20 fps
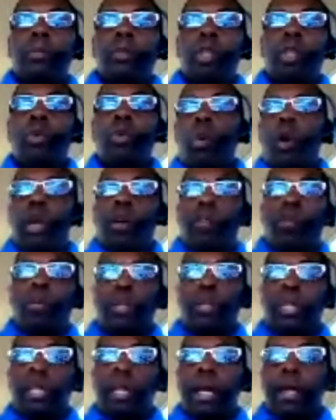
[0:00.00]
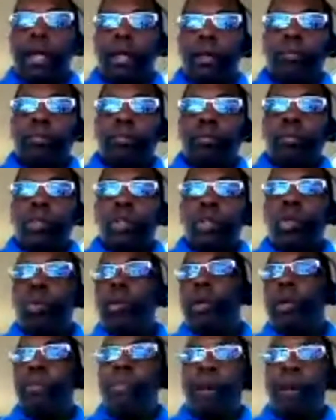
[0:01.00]
you won't give them a check. You
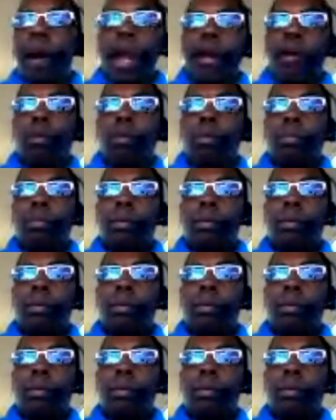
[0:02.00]
can fire them.